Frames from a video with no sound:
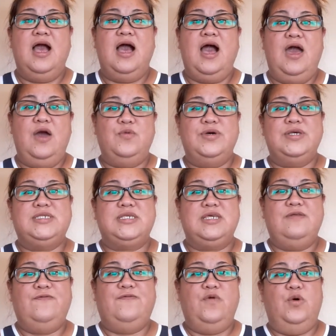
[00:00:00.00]
I was
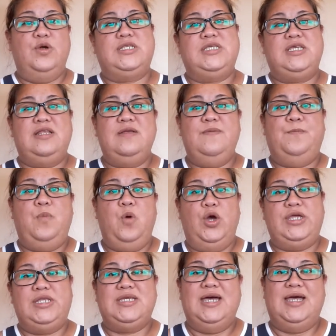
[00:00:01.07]
in
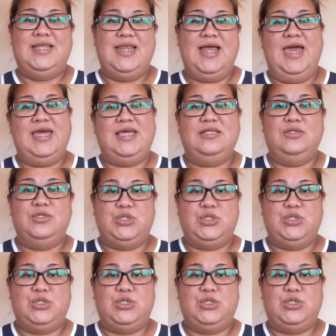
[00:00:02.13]
14.9